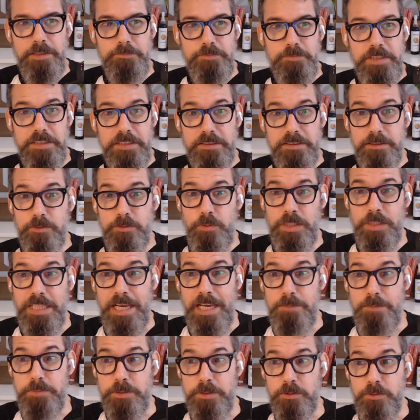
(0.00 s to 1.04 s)
This is what
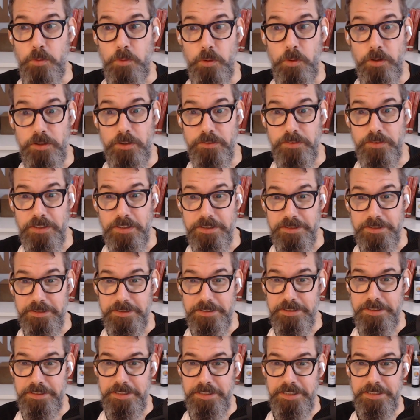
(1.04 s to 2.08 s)
happened to all of
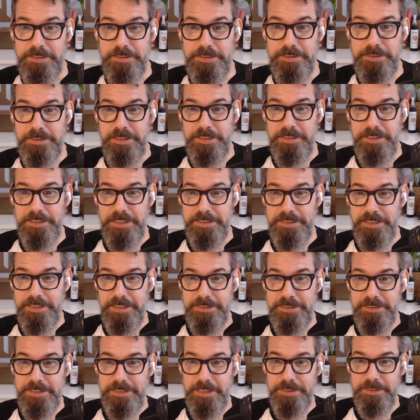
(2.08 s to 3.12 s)
us. It's
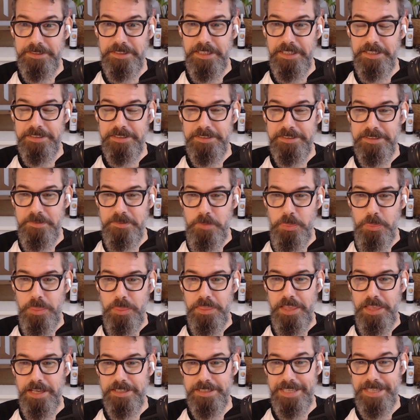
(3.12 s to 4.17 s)

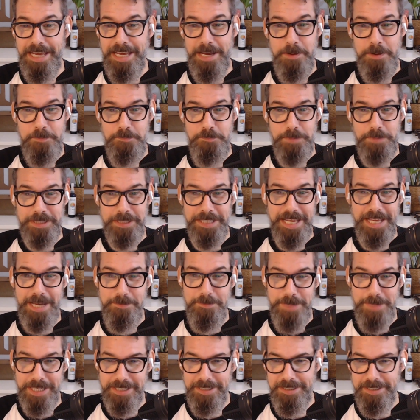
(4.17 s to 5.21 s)
that damn
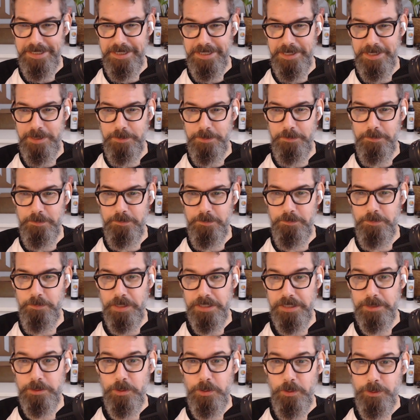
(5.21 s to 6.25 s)
pandemic,
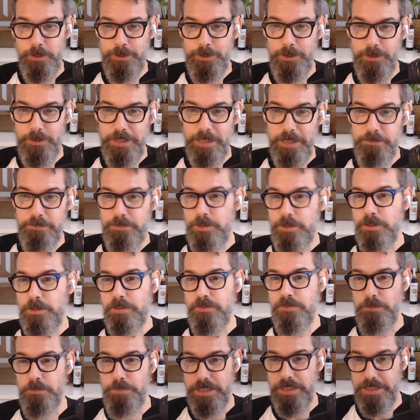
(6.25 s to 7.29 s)
but it's also that
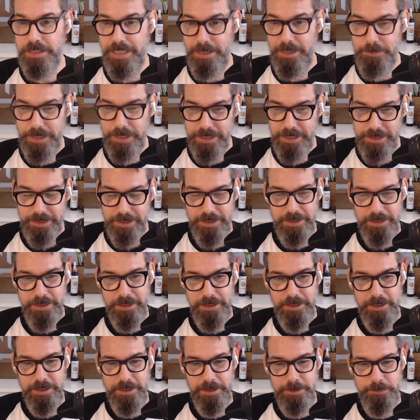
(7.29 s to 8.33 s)
beautiful pandemic.
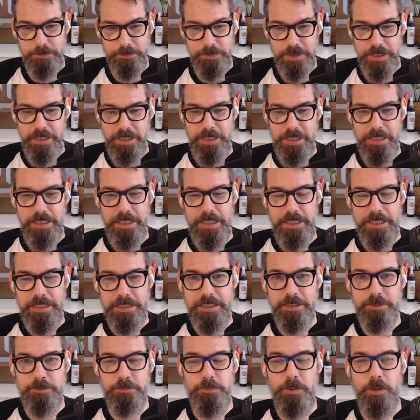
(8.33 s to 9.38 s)
It
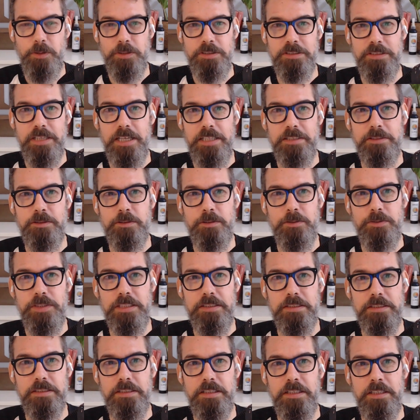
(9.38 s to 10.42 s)
has both sides to
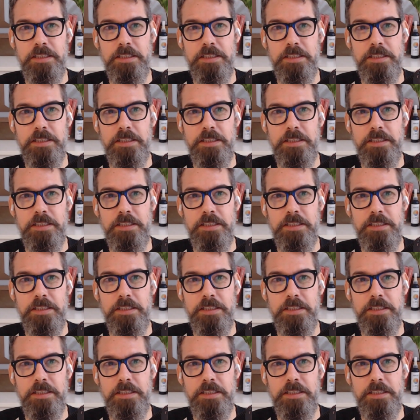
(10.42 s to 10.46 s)
it.